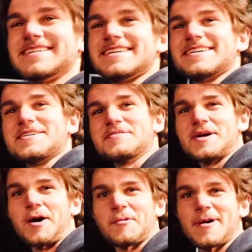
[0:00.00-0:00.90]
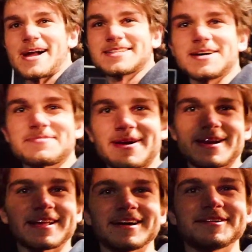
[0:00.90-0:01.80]
And we are all packed up, ready to
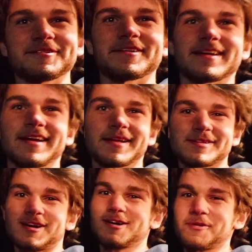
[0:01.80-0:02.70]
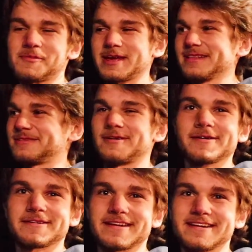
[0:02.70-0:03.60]
go, and uh, we'll be hitting the
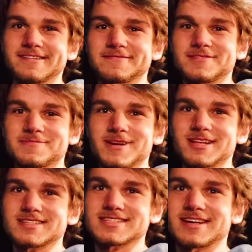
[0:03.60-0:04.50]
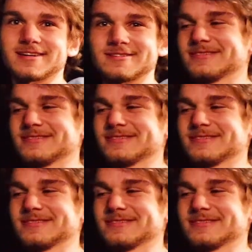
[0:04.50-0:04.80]
road in here in a few minutes, so.